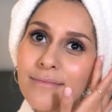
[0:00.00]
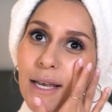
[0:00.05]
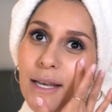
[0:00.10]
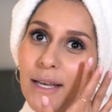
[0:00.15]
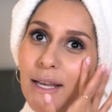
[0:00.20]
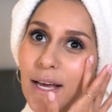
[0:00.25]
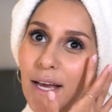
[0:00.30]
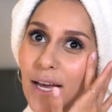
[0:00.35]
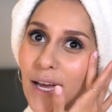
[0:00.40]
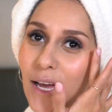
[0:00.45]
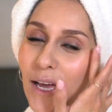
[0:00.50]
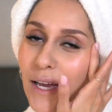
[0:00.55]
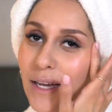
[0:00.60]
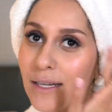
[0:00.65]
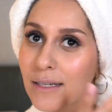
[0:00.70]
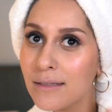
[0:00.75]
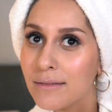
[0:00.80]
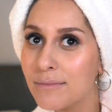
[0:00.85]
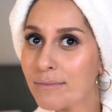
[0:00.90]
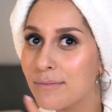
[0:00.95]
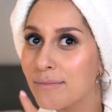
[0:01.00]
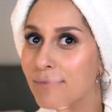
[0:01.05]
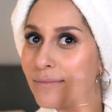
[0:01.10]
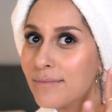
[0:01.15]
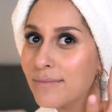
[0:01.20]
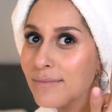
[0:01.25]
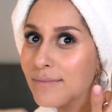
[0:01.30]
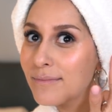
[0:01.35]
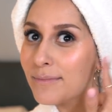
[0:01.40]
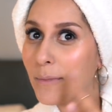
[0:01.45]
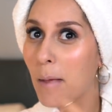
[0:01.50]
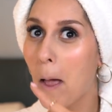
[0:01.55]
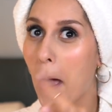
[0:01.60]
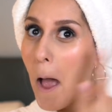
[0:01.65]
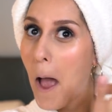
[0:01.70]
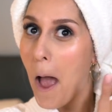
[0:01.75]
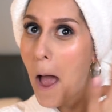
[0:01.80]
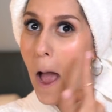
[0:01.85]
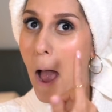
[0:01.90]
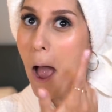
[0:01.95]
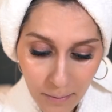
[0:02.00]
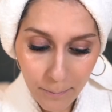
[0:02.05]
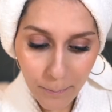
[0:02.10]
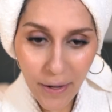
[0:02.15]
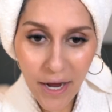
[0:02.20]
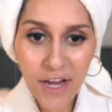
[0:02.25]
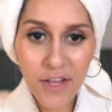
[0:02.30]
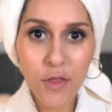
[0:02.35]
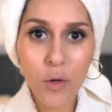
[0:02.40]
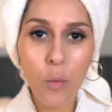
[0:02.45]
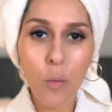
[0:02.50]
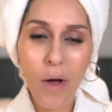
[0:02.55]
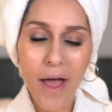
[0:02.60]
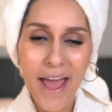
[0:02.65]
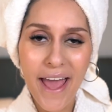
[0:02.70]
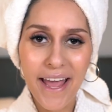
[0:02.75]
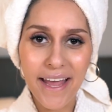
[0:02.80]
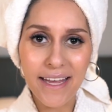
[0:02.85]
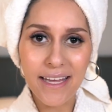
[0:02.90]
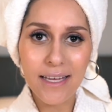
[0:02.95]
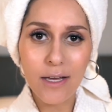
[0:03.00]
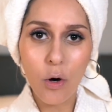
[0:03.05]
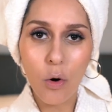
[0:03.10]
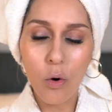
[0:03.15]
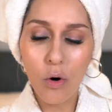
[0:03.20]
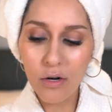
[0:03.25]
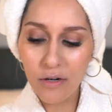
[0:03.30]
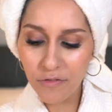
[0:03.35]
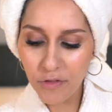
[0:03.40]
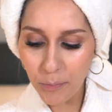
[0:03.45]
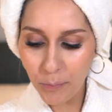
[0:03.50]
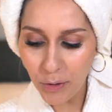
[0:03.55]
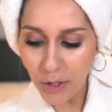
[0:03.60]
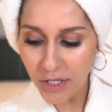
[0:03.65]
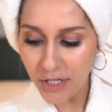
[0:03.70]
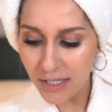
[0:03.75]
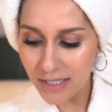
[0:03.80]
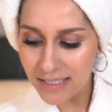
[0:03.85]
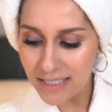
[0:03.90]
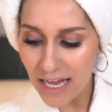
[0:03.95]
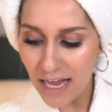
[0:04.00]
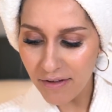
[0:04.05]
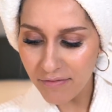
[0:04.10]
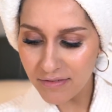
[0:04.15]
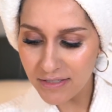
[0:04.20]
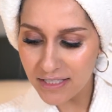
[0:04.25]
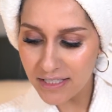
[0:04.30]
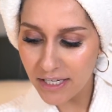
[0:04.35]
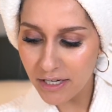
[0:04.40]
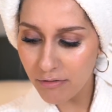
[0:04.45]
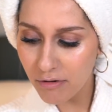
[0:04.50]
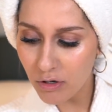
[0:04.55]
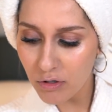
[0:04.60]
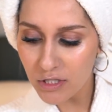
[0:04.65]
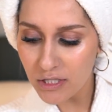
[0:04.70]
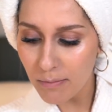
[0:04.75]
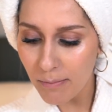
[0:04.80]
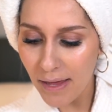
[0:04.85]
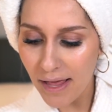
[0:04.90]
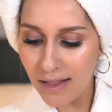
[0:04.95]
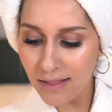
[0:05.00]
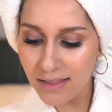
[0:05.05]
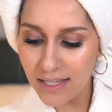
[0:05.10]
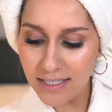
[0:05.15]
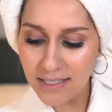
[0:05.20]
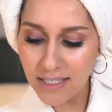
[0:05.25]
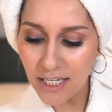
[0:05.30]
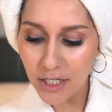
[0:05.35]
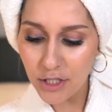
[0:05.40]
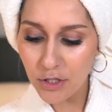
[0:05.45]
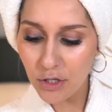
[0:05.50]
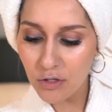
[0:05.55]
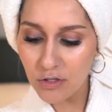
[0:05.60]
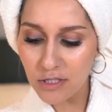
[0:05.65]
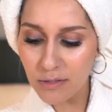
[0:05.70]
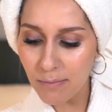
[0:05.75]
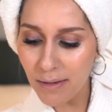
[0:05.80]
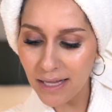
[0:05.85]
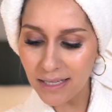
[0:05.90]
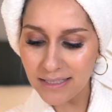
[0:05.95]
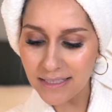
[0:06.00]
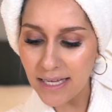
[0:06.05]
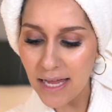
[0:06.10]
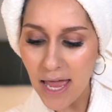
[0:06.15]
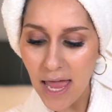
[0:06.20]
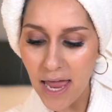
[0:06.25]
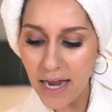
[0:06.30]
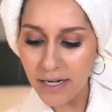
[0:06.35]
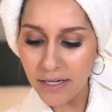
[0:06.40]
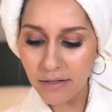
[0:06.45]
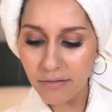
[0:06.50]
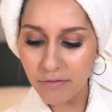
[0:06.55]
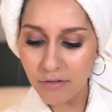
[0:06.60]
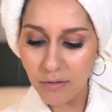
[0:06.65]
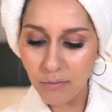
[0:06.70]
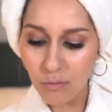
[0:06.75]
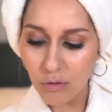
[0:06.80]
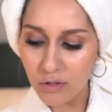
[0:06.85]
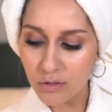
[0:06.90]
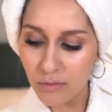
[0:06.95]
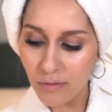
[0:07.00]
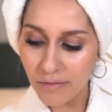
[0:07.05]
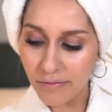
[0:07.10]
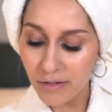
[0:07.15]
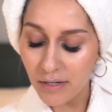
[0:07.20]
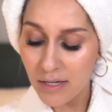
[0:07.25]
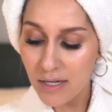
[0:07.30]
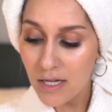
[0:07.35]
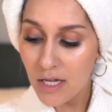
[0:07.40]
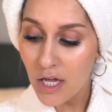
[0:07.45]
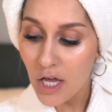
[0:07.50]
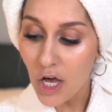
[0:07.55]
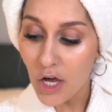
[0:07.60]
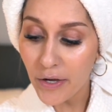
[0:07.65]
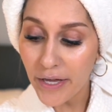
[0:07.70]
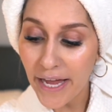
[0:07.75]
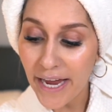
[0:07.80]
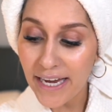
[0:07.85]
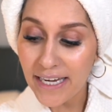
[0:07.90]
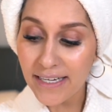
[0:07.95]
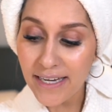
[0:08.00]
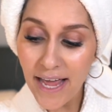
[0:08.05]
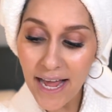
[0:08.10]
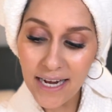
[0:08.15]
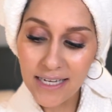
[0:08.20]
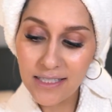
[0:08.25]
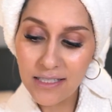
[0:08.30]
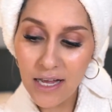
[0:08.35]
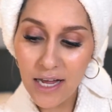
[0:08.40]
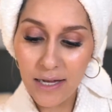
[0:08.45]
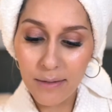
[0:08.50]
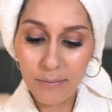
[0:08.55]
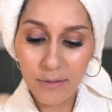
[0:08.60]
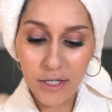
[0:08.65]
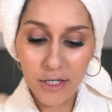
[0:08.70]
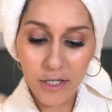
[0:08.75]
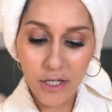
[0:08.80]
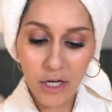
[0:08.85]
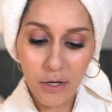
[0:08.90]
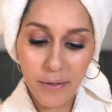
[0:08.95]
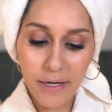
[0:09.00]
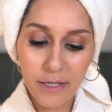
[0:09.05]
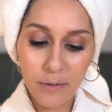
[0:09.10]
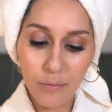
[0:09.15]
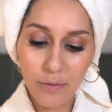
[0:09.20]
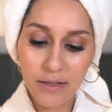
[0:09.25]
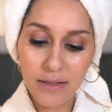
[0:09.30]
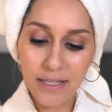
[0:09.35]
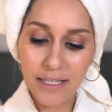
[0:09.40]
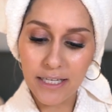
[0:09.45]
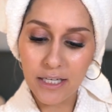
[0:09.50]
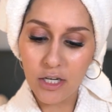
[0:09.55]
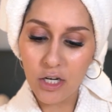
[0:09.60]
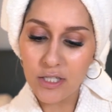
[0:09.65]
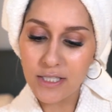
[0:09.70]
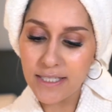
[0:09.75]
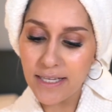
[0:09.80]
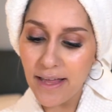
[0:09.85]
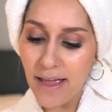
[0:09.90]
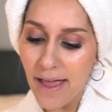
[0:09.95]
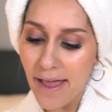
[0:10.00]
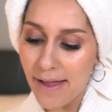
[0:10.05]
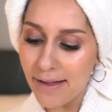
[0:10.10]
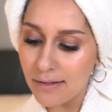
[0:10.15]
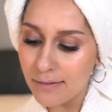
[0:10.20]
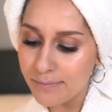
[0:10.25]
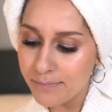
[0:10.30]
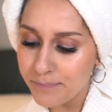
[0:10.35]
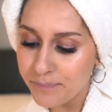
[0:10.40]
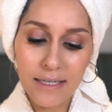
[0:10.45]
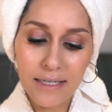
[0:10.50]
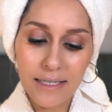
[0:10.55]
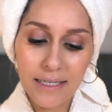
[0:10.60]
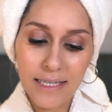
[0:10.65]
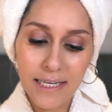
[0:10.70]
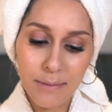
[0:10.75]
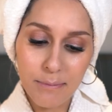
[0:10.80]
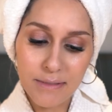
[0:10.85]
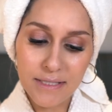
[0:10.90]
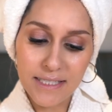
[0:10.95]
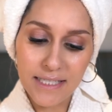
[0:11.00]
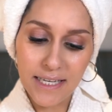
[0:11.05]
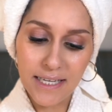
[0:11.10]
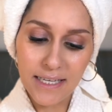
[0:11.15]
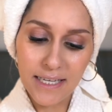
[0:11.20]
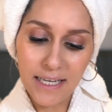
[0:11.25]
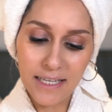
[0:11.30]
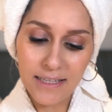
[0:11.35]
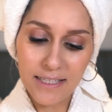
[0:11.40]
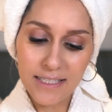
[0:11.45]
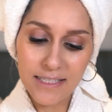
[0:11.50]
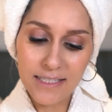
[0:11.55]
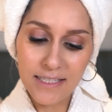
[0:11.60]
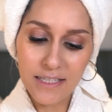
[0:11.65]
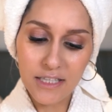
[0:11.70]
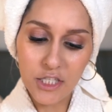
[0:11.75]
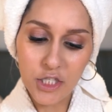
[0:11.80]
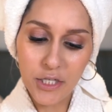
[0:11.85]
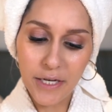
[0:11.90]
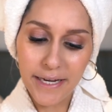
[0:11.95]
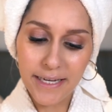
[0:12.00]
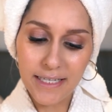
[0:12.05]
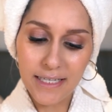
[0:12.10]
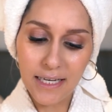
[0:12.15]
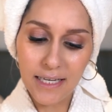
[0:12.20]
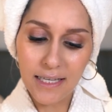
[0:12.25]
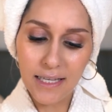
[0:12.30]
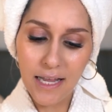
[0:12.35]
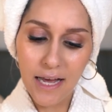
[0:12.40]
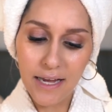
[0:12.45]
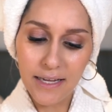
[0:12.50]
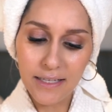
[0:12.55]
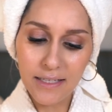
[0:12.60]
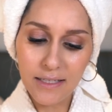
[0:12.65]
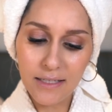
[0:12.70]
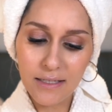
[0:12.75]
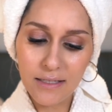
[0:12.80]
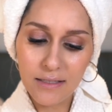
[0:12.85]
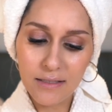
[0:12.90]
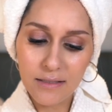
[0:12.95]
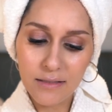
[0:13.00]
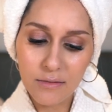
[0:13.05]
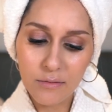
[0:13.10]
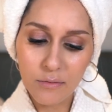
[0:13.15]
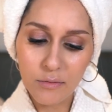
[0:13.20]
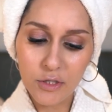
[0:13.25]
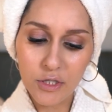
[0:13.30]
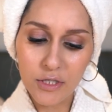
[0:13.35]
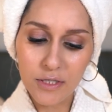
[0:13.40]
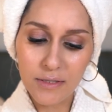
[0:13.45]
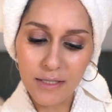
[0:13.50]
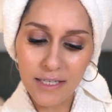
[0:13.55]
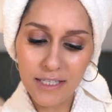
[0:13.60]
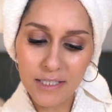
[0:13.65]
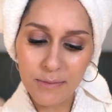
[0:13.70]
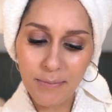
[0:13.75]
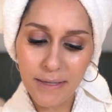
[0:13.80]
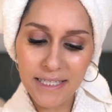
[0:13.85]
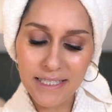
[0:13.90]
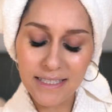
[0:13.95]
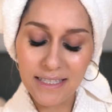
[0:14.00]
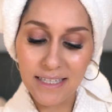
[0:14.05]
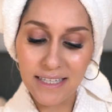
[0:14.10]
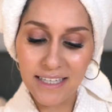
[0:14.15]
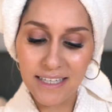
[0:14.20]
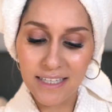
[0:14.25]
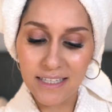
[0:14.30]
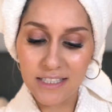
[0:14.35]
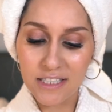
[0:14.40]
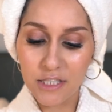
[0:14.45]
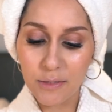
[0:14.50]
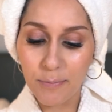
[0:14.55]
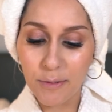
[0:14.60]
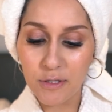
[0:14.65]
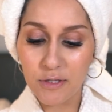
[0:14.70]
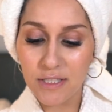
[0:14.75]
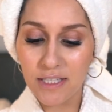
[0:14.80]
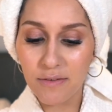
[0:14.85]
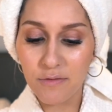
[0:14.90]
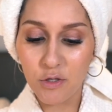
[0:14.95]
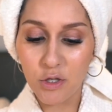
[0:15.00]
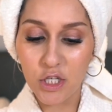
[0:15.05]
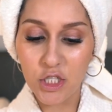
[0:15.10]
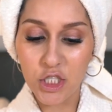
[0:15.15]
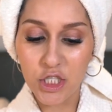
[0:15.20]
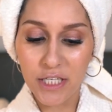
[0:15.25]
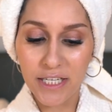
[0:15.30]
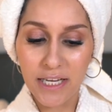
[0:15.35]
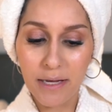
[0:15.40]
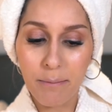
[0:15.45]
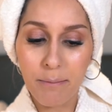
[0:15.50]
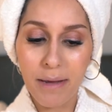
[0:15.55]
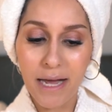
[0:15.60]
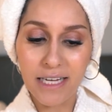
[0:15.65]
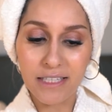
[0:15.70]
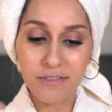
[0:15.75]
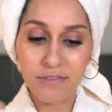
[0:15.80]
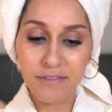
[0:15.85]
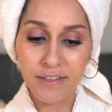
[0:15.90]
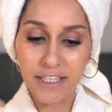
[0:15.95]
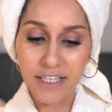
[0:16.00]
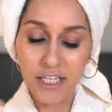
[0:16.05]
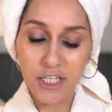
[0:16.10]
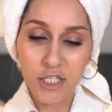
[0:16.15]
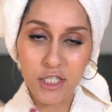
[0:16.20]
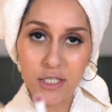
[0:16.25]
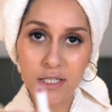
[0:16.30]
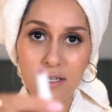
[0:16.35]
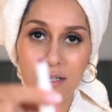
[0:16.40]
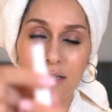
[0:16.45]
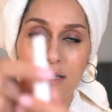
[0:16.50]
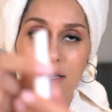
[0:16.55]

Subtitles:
Look! By the way, all of the products have zero smell. There's like no smell to any of them whatsoever. Okay, next I'm gonna go in with the Glossier lipstick, and this is in the shade Like, and it's basically supposed to give you a sheer matte finish.